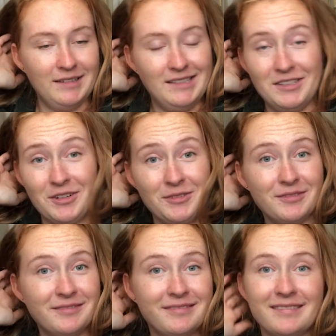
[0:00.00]
You don't
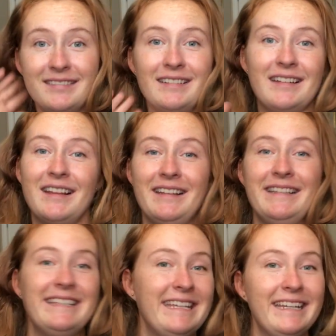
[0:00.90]

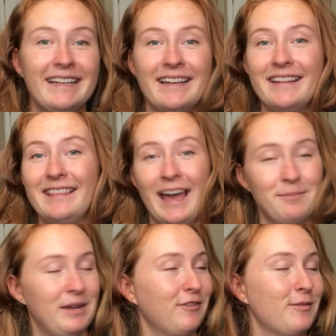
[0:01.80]
need
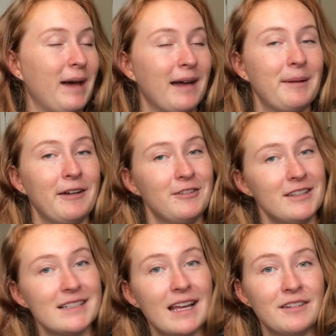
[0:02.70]
that big of a backpack for
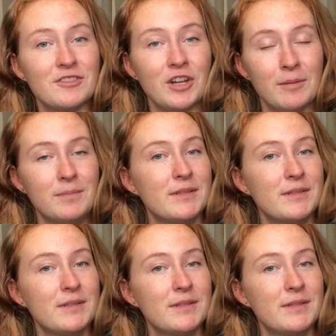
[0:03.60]
this kind of trip.